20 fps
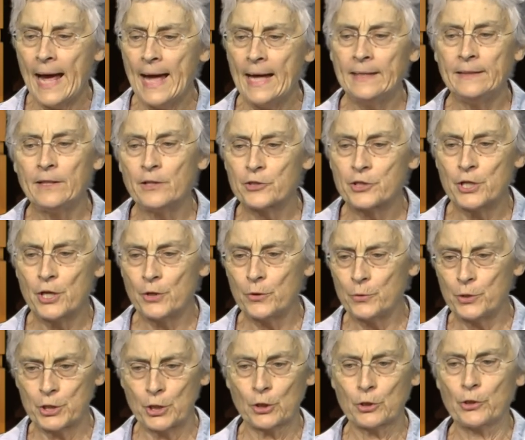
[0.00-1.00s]
there's no
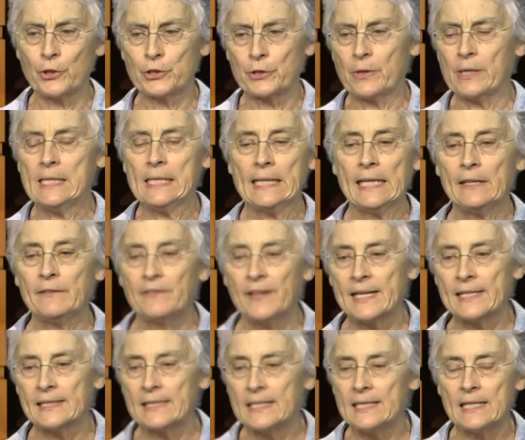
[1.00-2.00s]
circles or anything
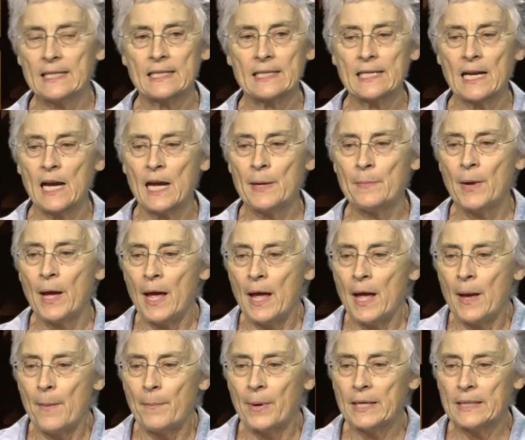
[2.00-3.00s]
fancy this time,
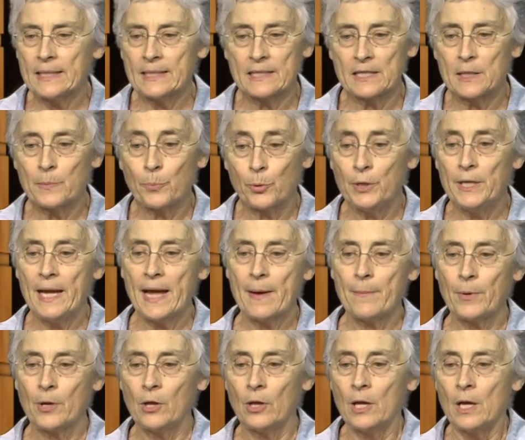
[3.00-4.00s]
but it's the
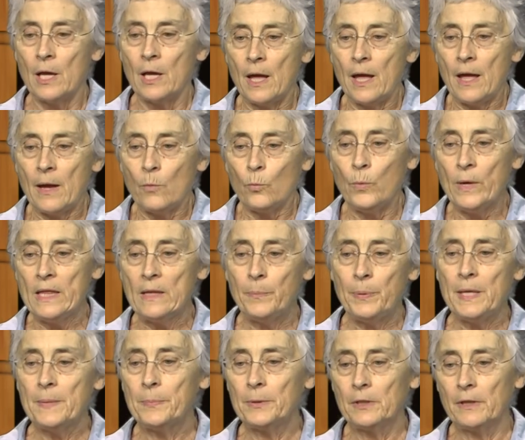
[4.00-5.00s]
preamble. We, the
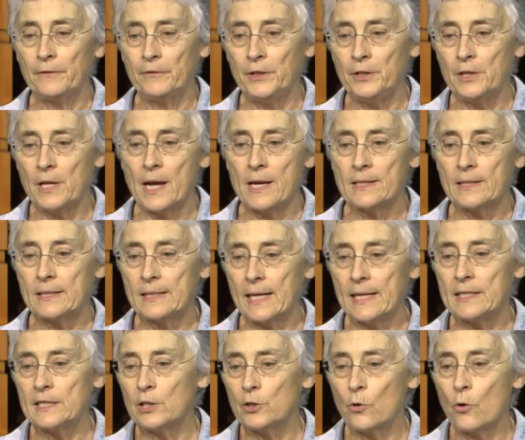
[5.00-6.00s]
people of the United
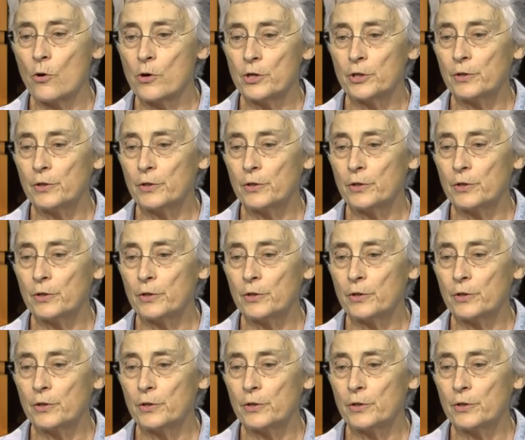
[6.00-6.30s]
States, in order to